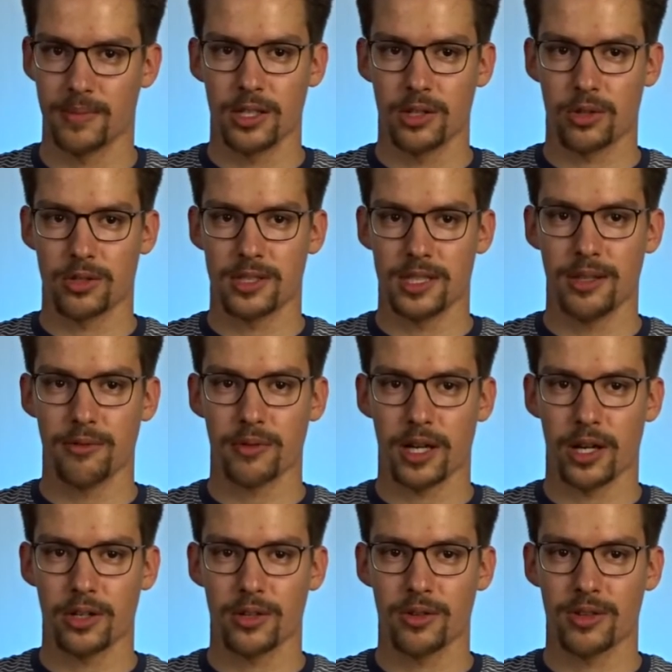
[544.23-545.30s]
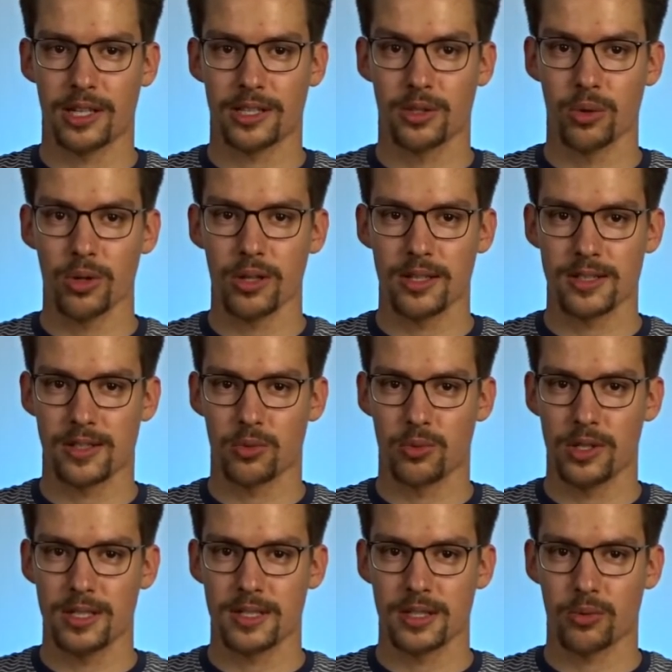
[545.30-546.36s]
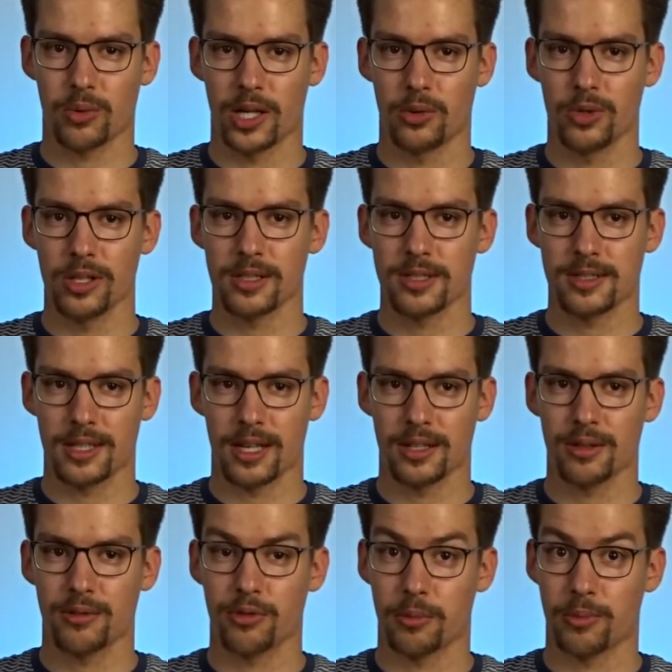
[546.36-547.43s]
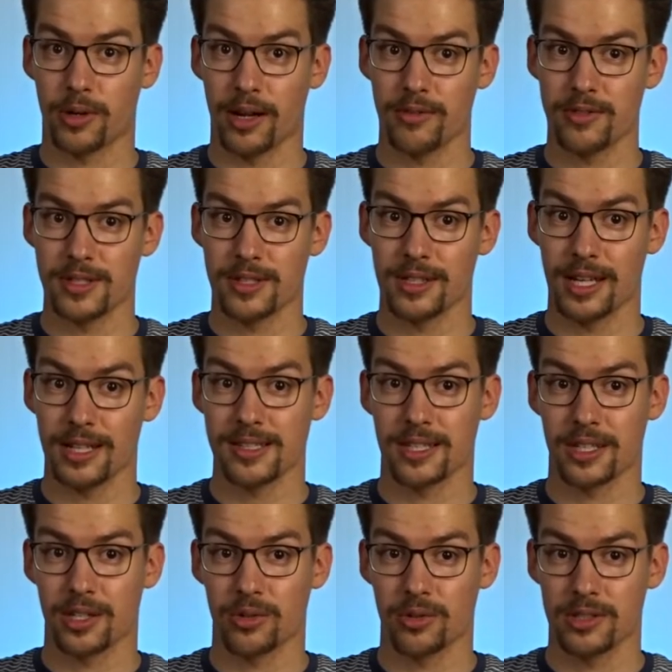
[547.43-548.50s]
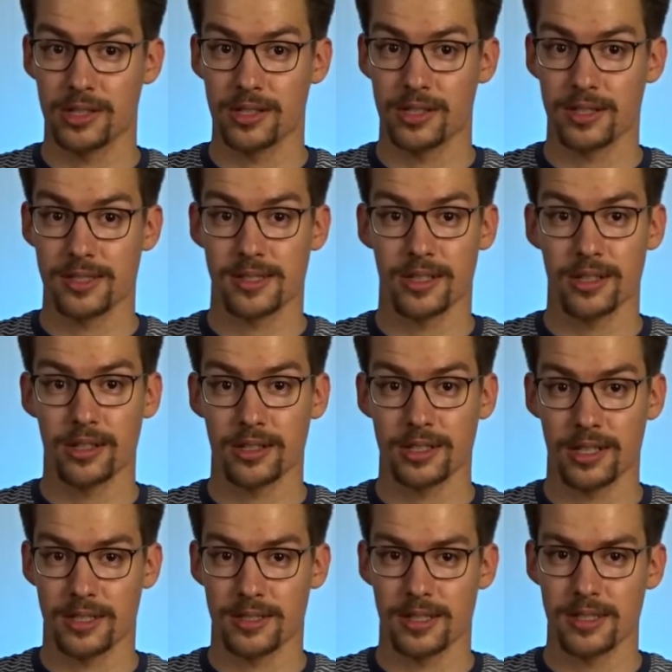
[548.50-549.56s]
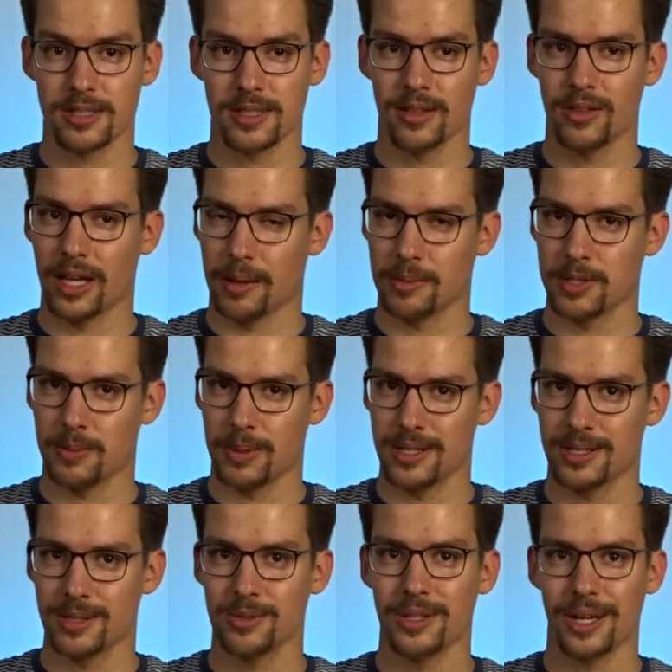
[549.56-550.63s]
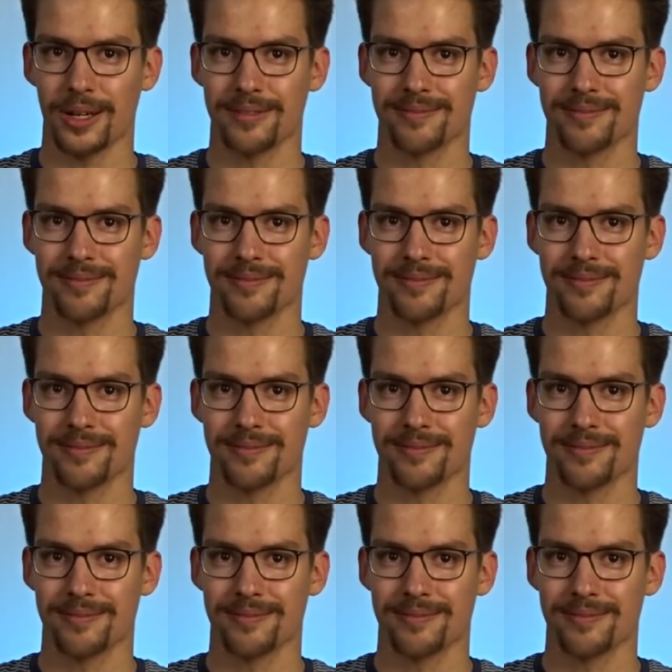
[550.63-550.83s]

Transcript: You could even argue that Google is the reason why a real standard for privacy and security does still not exist in the app space today.